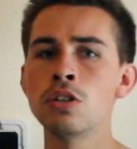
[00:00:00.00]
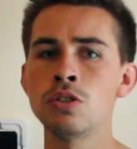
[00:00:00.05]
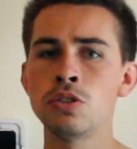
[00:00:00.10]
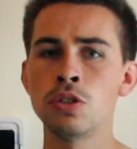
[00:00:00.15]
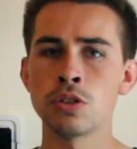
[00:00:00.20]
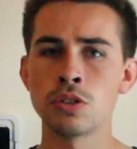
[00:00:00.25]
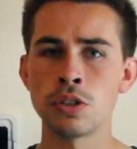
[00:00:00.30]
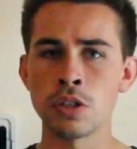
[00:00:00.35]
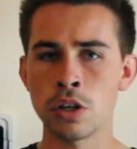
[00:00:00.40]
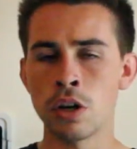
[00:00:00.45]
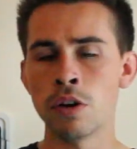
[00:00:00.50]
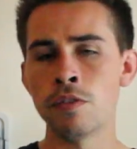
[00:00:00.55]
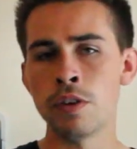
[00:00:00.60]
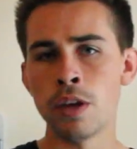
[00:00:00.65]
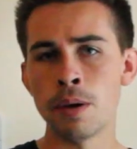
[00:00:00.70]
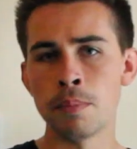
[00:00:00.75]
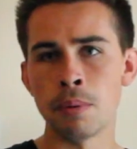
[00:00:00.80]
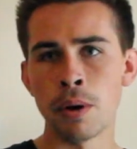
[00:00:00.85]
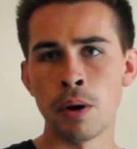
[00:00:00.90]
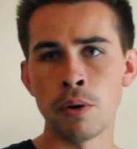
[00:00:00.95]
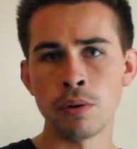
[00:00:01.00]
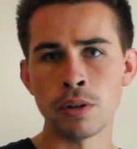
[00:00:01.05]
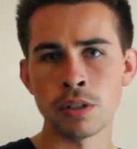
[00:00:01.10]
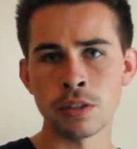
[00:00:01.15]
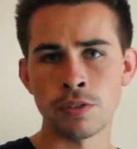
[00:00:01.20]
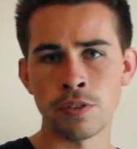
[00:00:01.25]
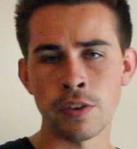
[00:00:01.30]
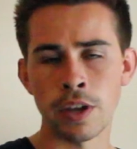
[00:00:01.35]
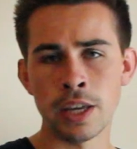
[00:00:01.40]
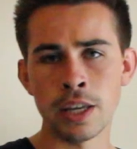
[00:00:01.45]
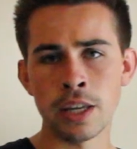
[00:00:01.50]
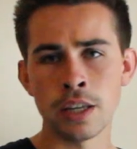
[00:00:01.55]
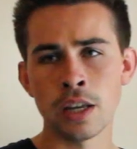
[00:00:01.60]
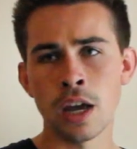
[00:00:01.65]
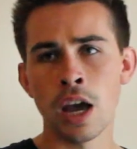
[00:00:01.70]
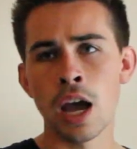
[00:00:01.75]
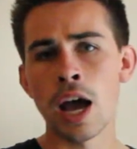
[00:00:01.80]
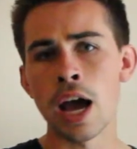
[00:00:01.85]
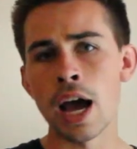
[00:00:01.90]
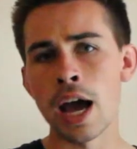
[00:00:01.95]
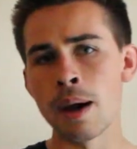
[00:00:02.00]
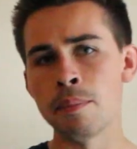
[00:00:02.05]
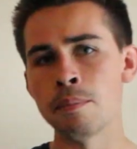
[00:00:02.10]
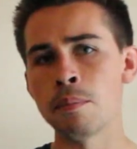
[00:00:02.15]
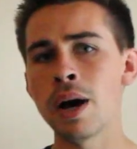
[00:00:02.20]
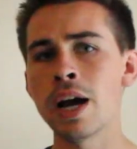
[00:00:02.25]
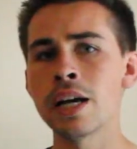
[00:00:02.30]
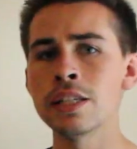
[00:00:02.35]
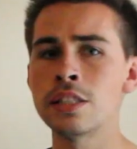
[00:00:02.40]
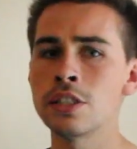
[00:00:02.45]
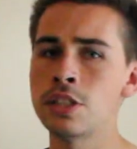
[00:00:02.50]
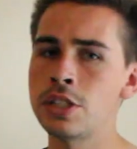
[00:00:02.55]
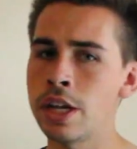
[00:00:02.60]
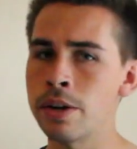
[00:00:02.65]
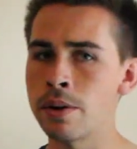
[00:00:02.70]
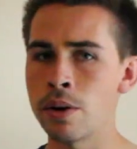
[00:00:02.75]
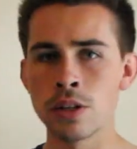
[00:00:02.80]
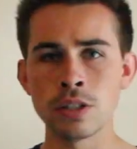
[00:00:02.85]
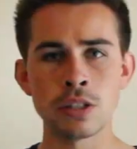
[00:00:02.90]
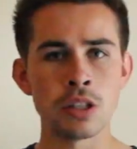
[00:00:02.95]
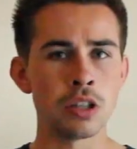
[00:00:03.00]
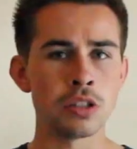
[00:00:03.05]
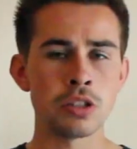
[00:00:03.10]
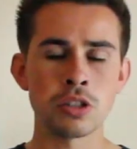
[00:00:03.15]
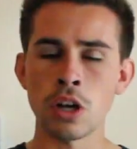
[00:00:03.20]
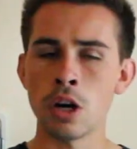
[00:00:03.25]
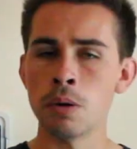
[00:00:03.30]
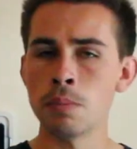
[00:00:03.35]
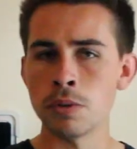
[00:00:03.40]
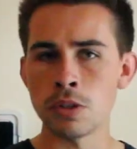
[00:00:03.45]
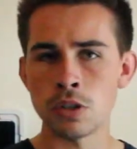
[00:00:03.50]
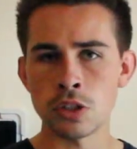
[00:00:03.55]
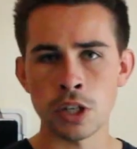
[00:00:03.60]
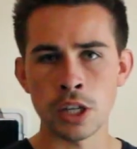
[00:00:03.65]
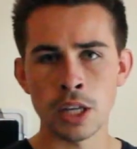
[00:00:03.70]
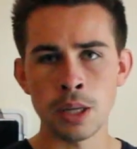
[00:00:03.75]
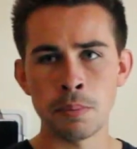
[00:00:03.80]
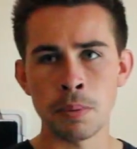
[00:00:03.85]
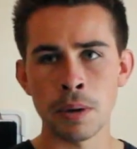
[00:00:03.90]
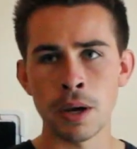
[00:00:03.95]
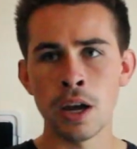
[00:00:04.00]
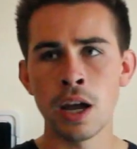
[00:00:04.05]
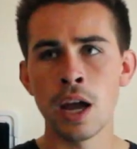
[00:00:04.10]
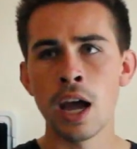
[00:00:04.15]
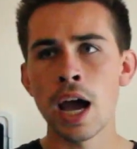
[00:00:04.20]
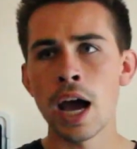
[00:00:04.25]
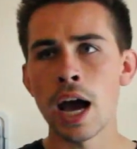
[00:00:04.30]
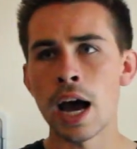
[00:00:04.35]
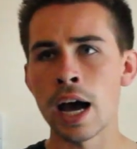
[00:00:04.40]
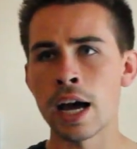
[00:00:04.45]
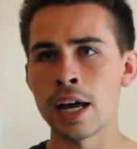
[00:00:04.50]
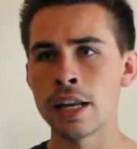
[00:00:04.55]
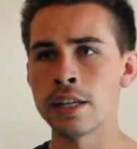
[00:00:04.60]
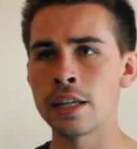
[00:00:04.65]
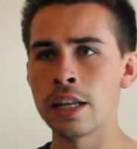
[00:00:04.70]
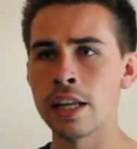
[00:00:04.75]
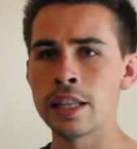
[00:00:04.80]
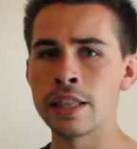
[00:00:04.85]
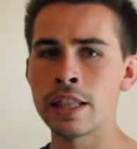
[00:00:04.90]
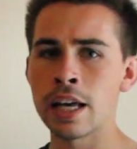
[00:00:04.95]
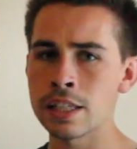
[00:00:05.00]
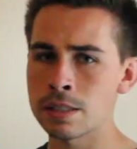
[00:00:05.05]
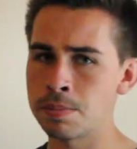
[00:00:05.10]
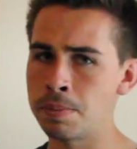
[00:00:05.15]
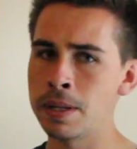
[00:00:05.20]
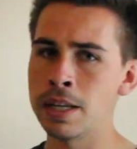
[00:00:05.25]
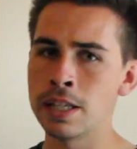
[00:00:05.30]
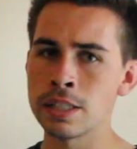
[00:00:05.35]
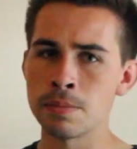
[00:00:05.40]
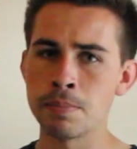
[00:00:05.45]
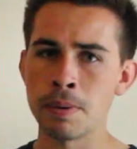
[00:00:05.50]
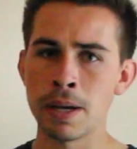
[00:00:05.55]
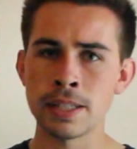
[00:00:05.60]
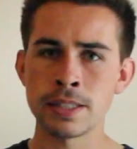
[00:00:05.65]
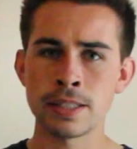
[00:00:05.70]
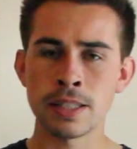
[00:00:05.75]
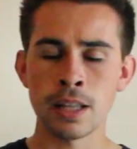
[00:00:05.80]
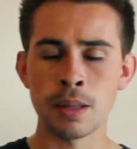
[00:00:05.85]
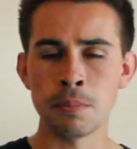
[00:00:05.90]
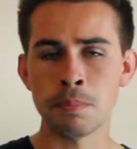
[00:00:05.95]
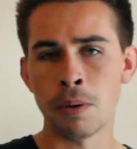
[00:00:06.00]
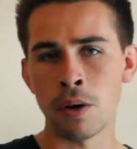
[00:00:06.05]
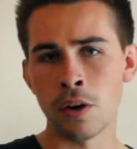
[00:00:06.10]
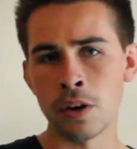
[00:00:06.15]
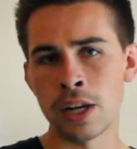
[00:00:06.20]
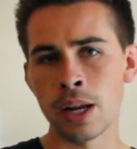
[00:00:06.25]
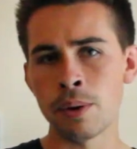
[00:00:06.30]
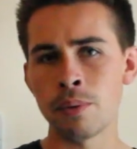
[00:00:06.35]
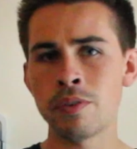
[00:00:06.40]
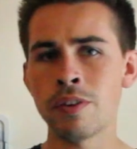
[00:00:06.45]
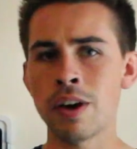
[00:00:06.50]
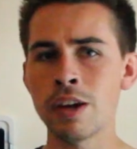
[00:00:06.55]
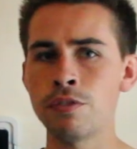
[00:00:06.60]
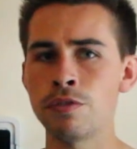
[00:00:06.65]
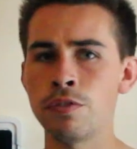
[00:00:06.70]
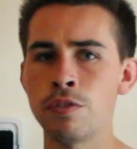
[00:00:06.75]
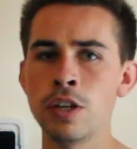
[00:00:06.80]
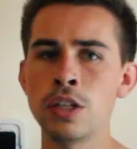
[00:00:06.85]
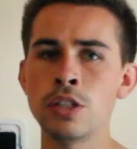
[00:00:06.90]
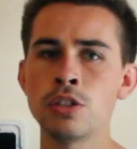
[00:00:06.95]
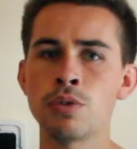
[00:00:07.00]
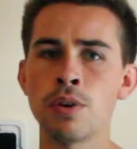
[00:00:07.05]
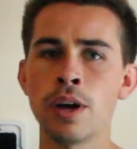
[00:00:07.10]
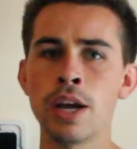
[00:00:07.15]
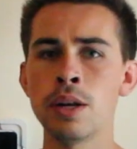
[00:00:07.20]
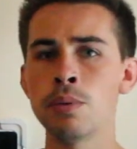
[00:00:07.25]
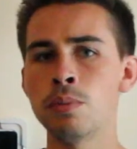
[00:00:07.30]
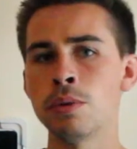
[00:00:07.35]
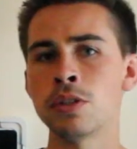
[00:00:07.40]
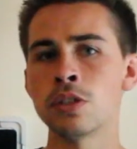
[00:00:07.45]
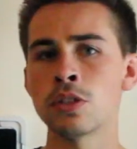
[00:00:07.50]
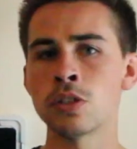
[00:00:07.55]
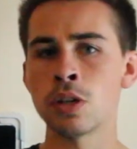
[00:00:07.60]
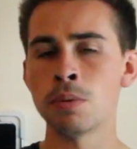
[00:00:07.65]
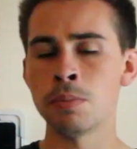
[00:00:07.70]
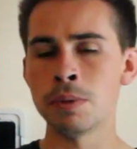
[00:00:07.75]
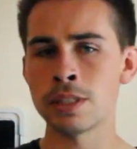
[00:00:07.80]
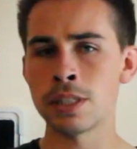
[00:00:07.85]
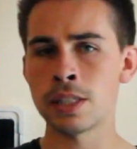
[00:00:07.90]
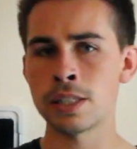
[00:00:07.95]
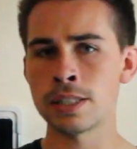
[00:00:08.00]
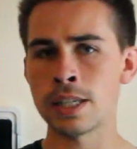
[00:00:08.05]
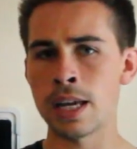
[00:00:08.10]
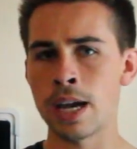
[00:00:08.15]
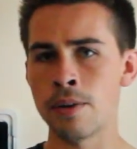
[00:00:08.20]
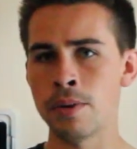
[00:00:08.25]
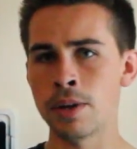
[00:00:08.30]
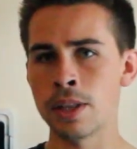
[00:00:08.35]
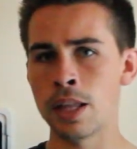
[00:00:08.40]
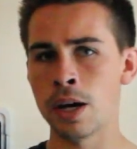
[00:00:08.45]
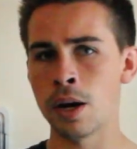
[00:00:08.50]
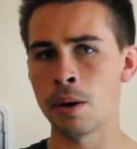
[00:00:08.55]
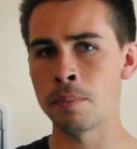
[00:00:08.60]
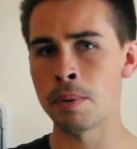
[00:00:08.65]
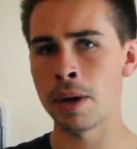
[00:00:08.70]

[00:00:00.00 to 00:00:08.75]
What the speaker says: just to cover your broker's fee. Whereas Degiro is so much cheaper, and that's been its main selling point. Now, we've had free trade, which is coming to this area a little